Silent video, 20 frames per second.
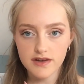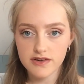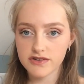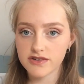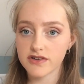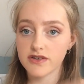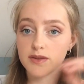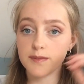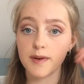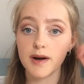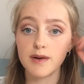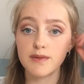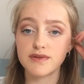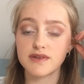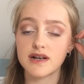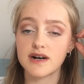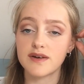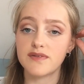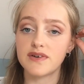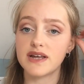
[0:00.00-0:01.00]
so the boat
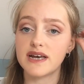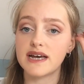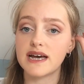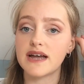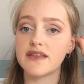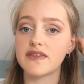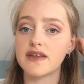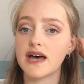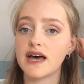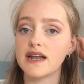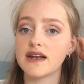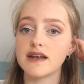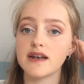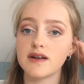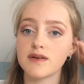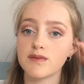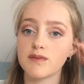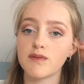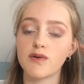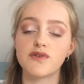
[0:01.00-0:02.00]
was lovely, and
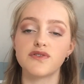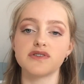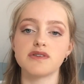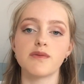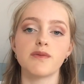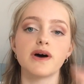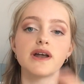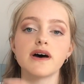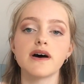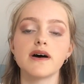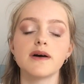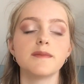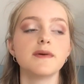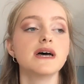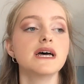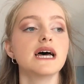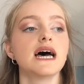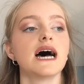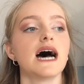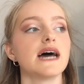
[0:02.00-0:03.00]
then we obviously went home.
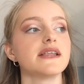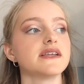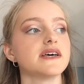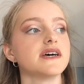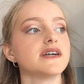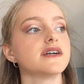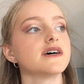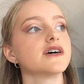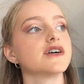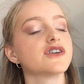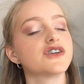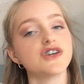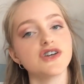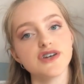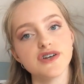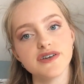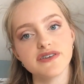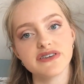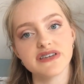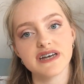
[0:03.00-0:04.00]
And then
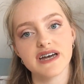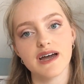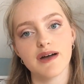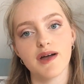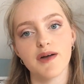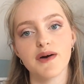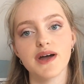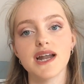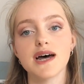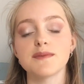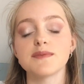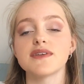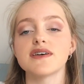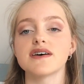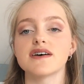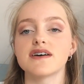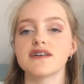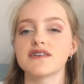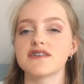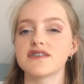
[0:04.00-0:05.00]
Tuesday we went up
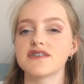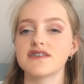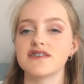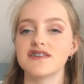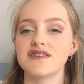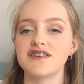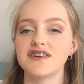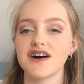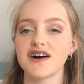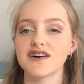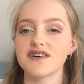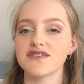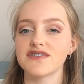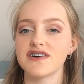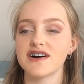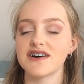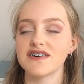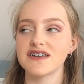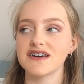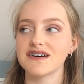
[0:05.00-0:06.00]
the
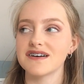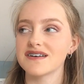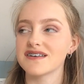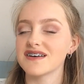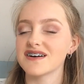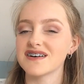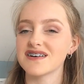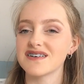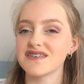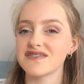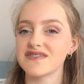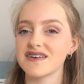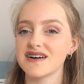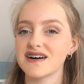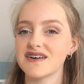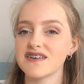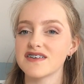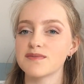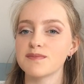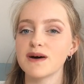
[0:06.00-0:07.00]
Jungfrau,
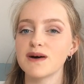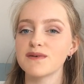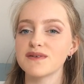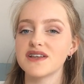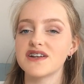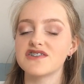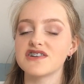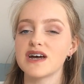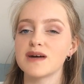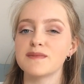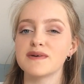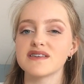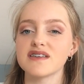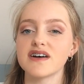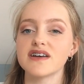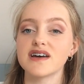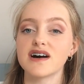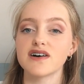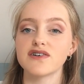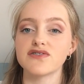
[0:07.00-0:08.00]
it's spelled with a J, but it's
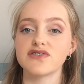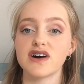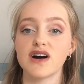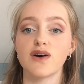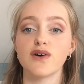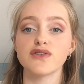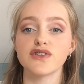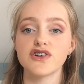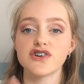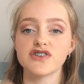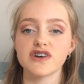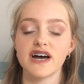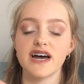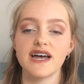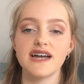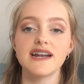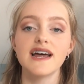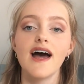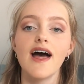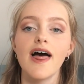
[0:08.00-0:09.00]
like Jungfrau, on the
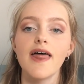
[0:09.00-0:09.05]
train.